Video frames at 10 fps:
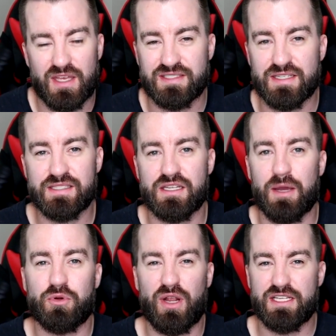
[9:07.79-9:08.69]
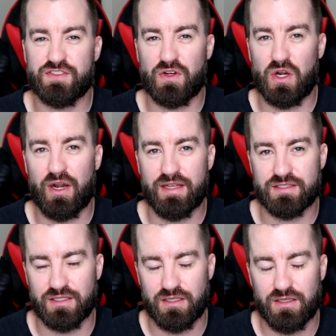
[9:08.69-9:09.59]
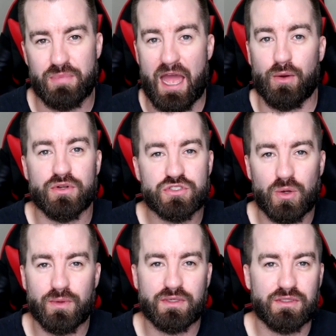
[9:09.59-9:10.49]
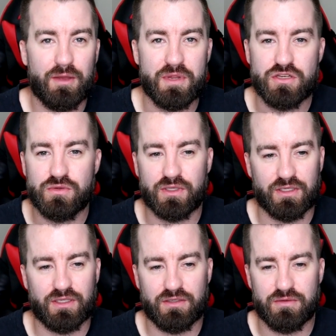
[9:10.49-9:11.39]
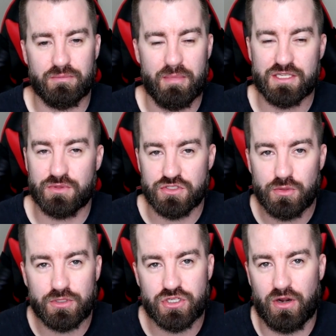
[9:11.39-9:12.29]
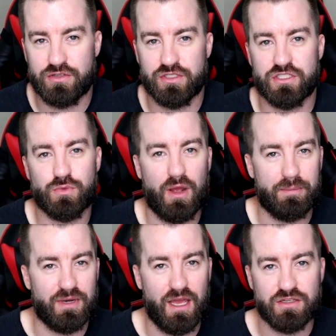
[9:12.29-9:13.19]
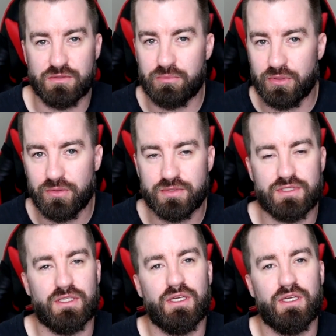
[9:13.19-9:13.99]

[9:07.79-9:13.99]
It's easy to upgrade as far as power's going. I mean, you can mess with the supercharger, swap it out to boost.